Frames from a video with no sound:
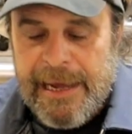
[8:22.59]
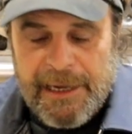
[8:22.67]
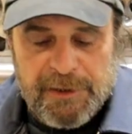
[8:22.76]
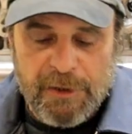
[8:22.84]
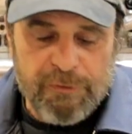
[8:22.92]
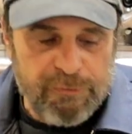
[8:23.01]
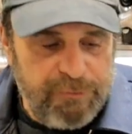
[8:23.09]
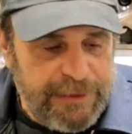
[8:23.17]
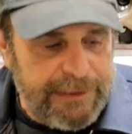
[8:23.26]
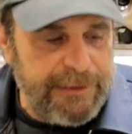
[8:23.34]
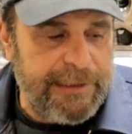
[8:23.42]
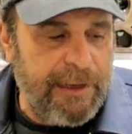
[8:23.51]
It's a
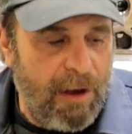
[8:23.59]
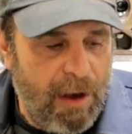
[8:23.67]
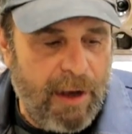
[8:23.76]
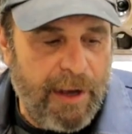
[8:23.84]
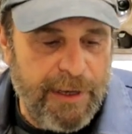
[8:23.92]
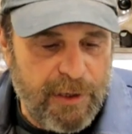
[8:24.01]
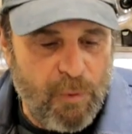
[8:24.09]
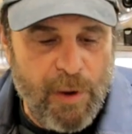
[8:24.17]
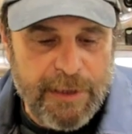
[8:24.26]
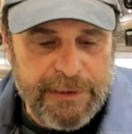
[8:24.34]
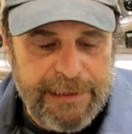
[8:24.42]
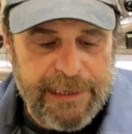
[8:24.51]
really high
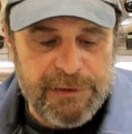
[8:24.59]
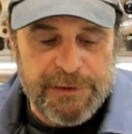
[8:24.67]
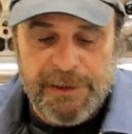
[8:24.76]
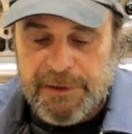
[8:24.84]
quality engine.